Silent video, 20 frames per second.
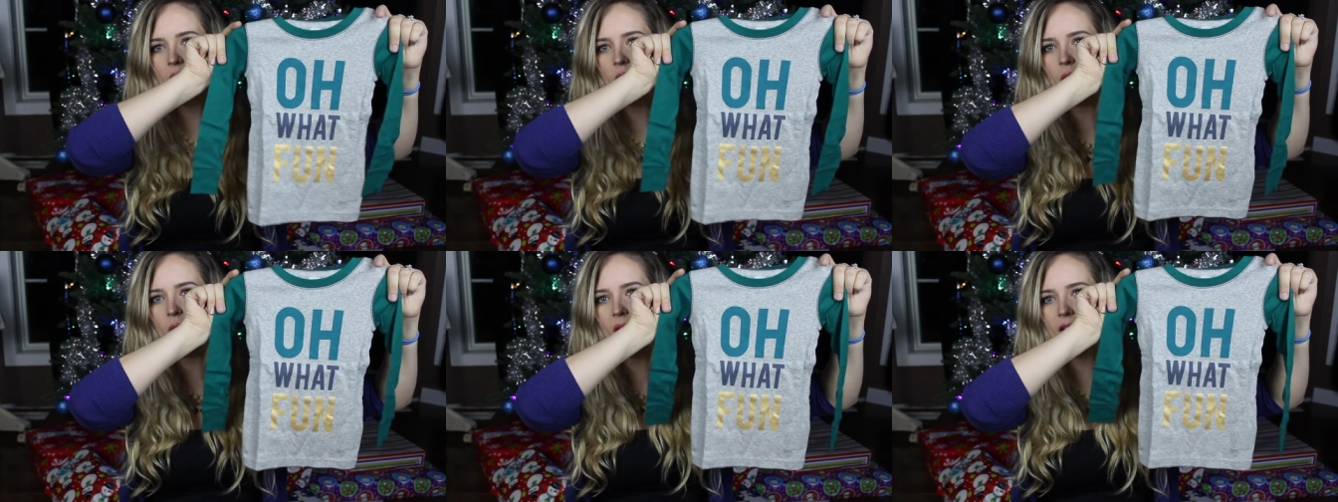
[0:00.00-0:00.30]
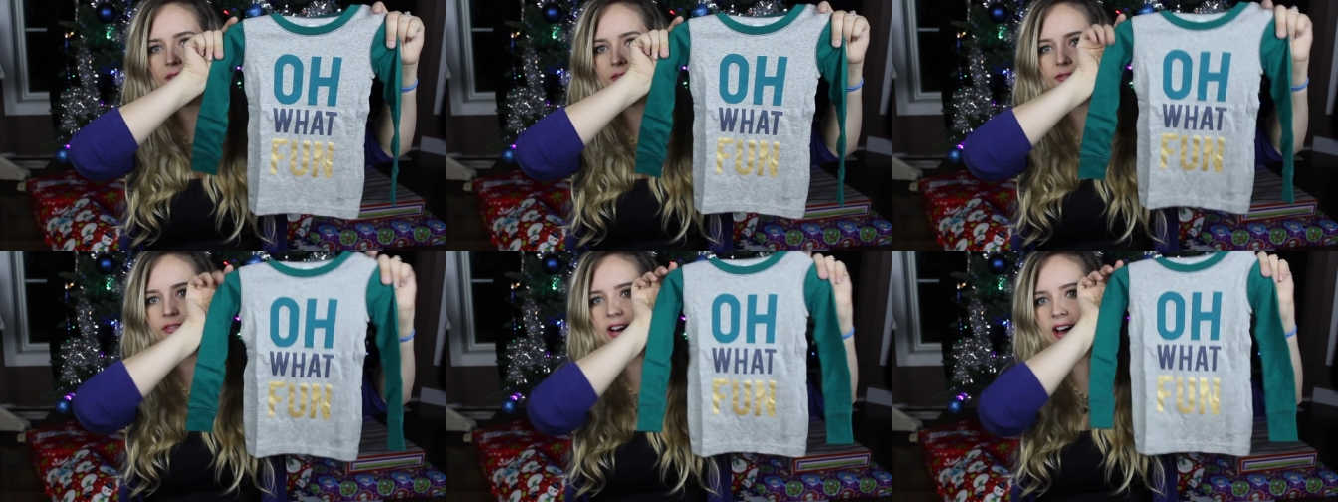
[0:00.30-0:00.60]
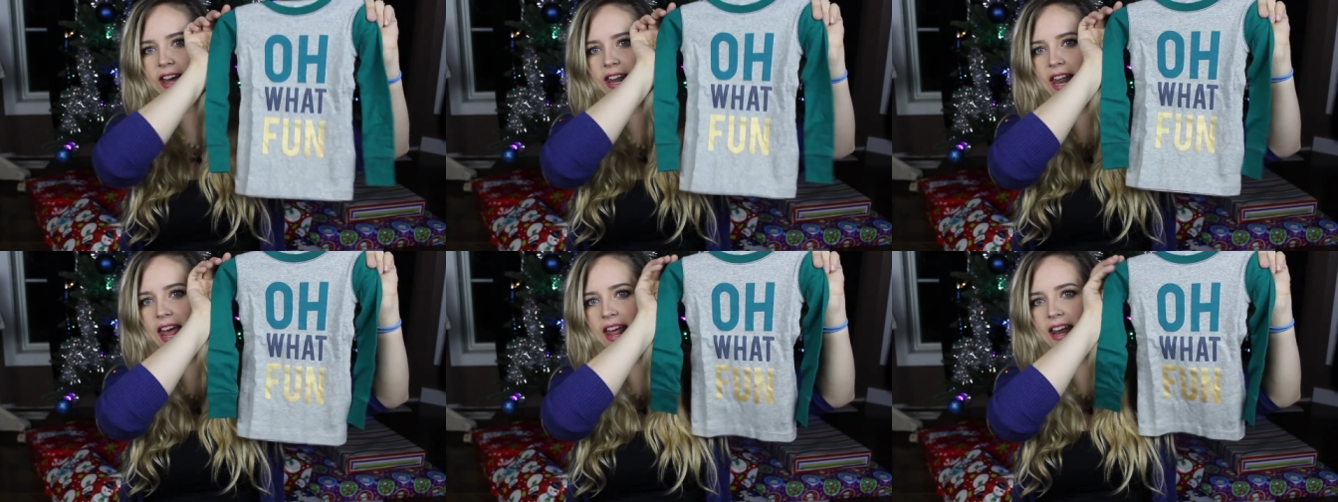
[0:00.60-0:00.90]
oh what
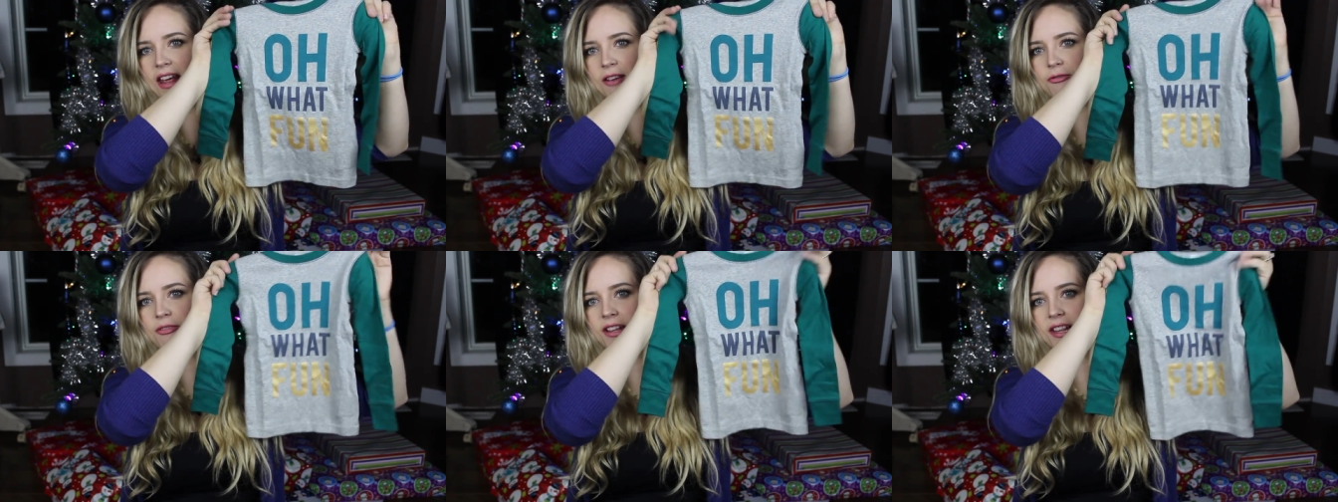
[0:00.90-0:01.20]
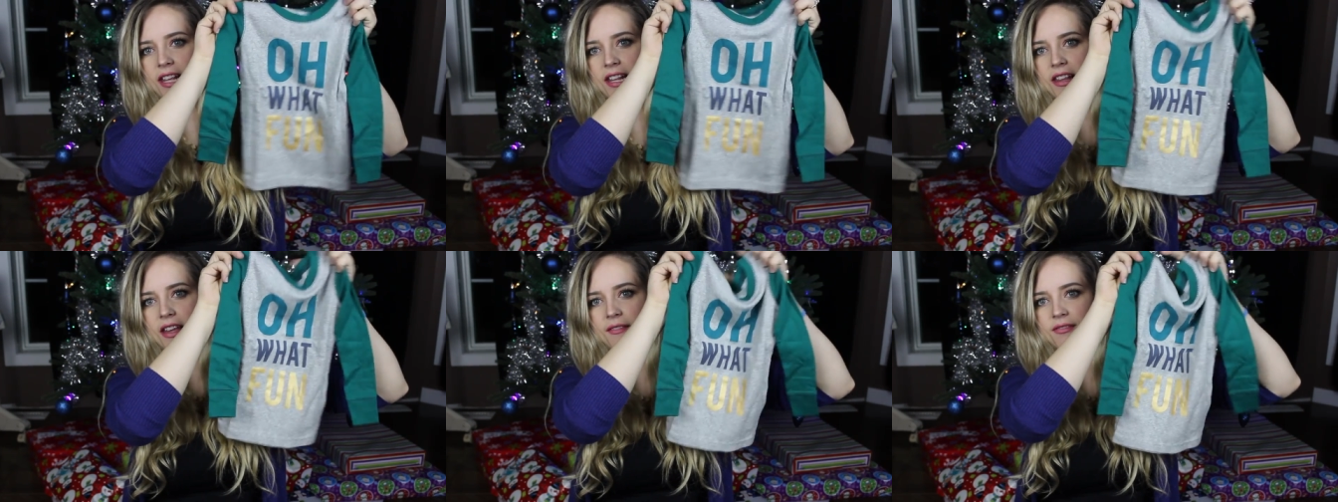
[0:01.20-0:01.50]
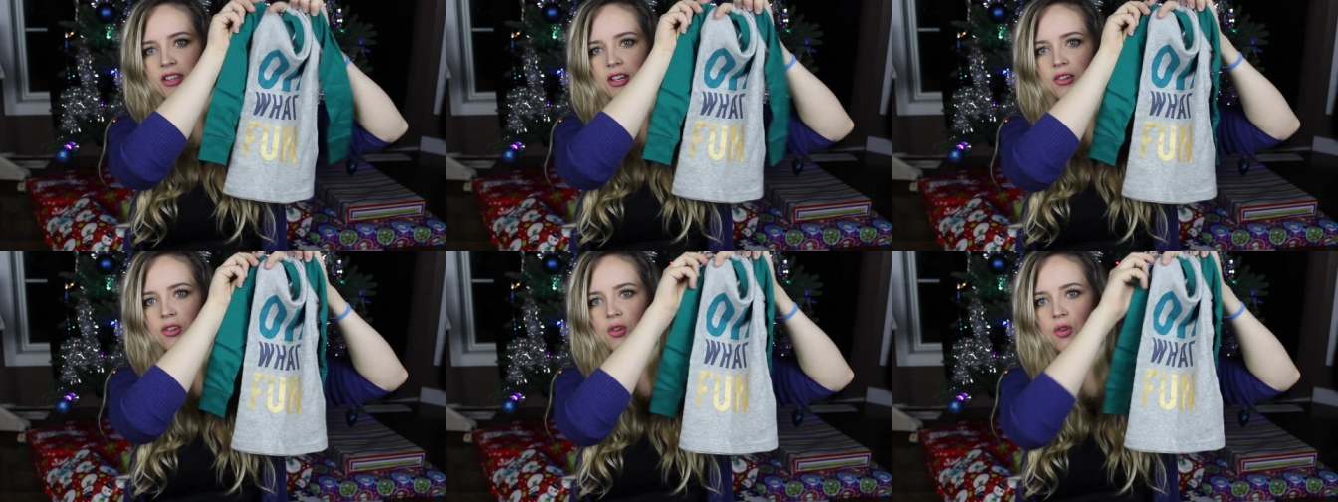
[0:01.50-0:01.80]
fun, and I really
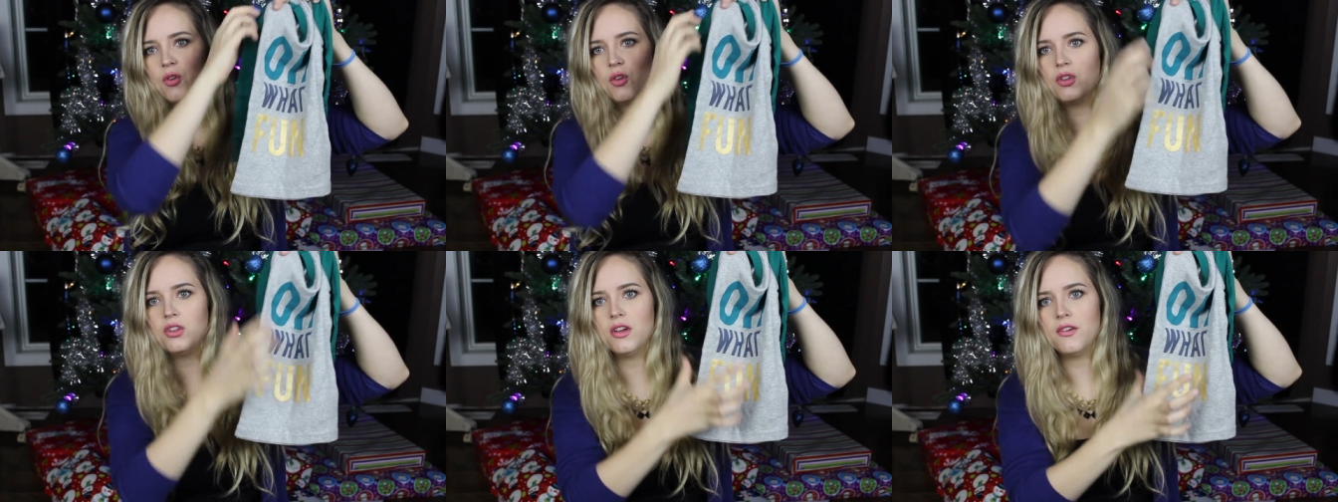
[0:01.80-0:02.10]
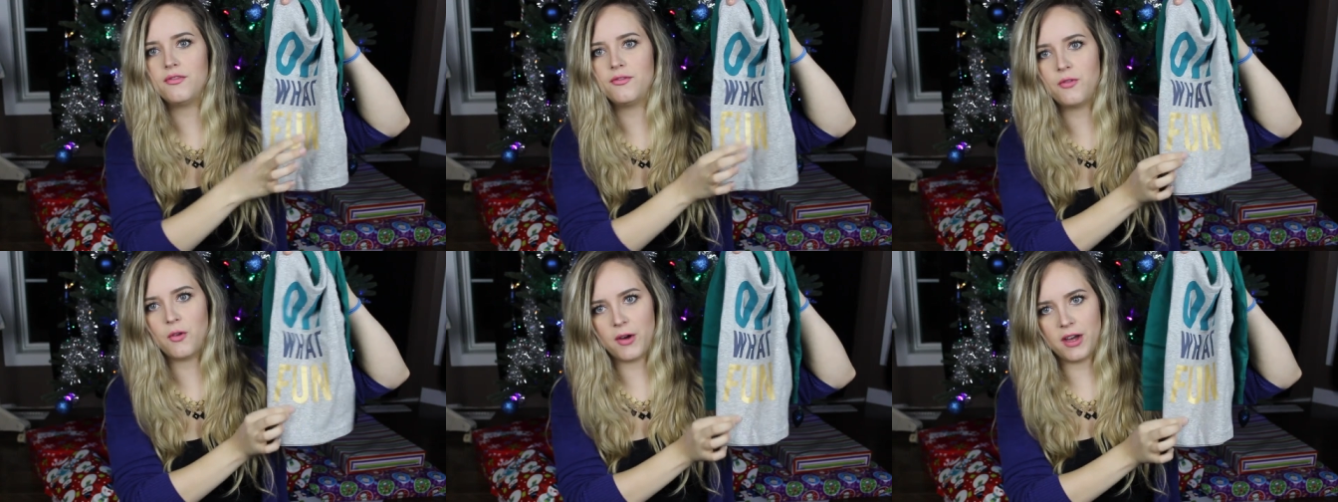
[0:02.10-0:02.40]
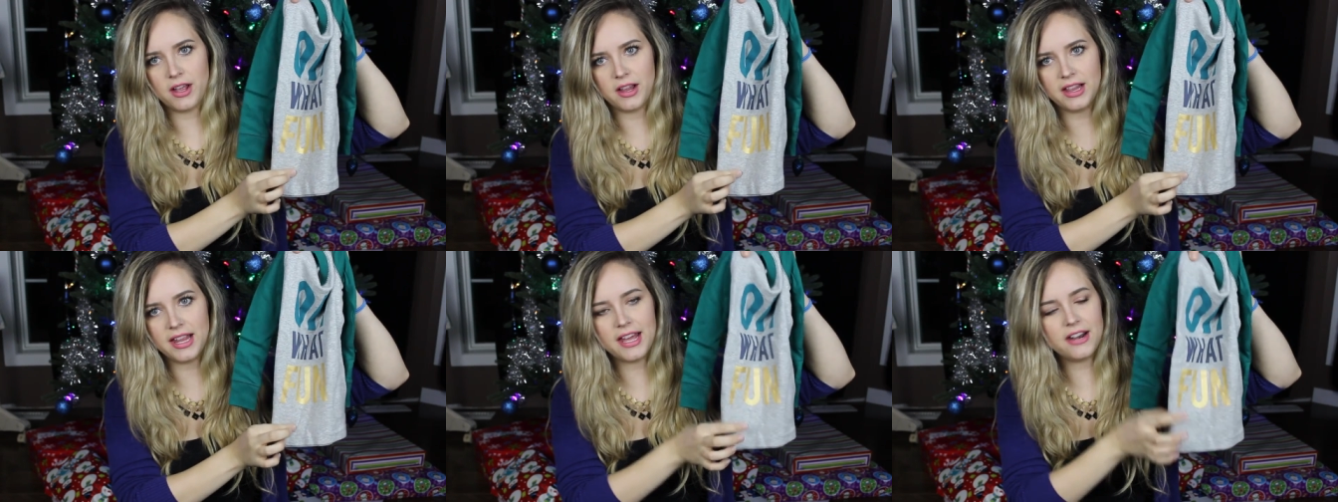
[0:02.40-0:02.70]
love the gold
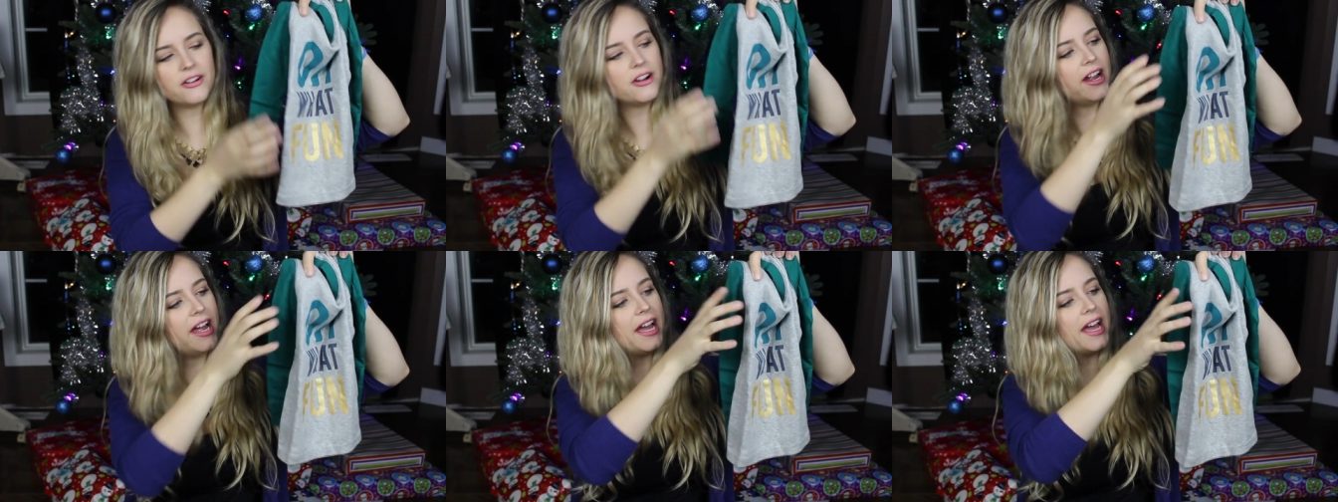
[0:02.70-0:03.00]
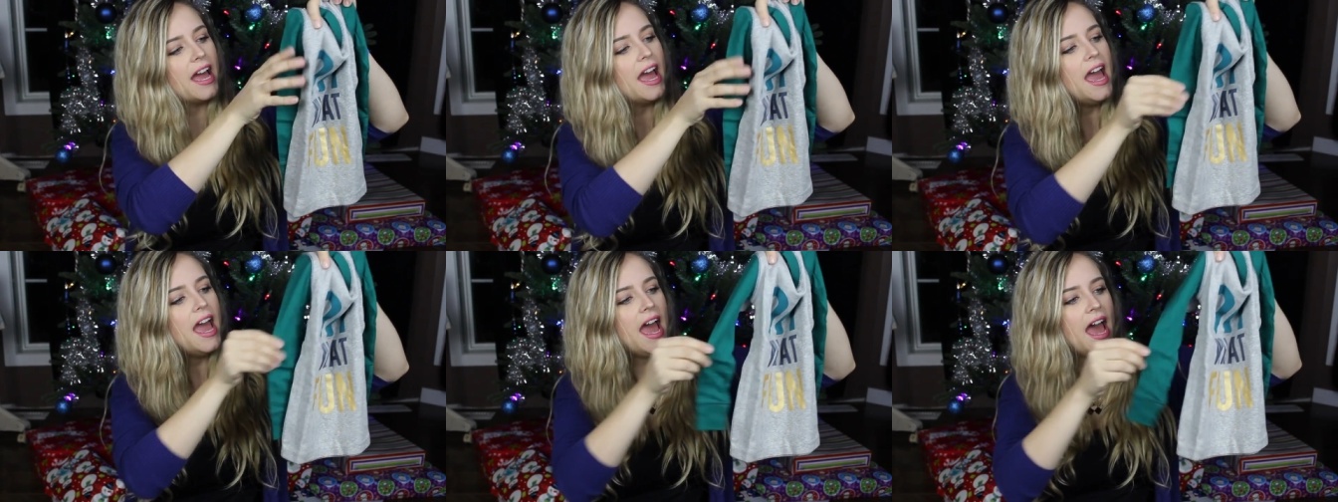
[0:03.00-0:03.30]
foil lettering,